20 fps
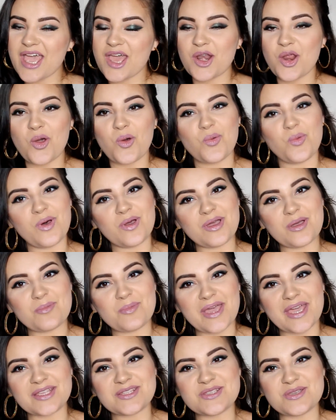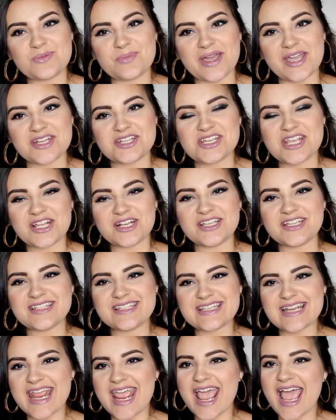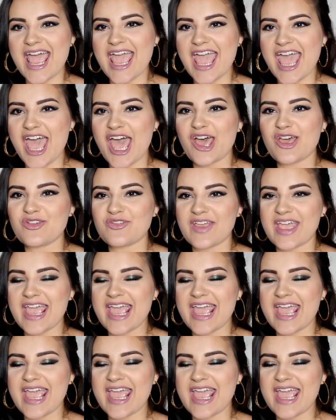and welcome back to my channel. Today I have